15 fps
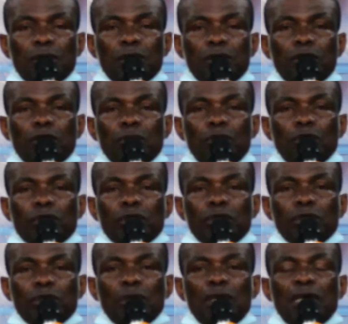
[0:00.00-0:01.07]
True
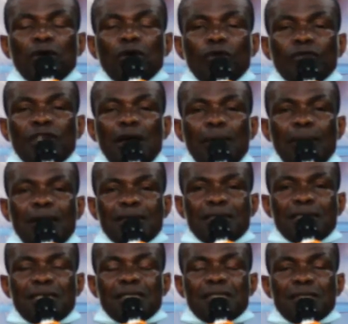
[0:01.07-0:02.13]
multitude learn of their
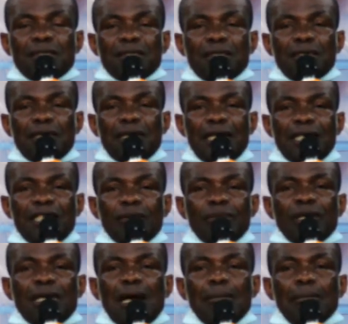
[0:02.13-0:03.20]
masters and they
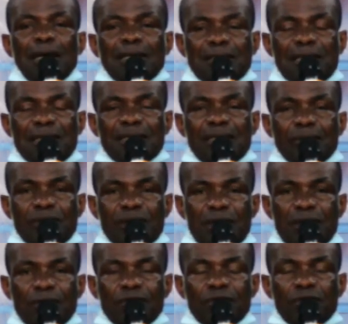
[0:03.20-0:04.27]
become masters
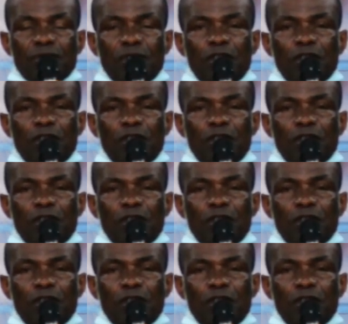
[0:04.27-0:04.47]
themselves.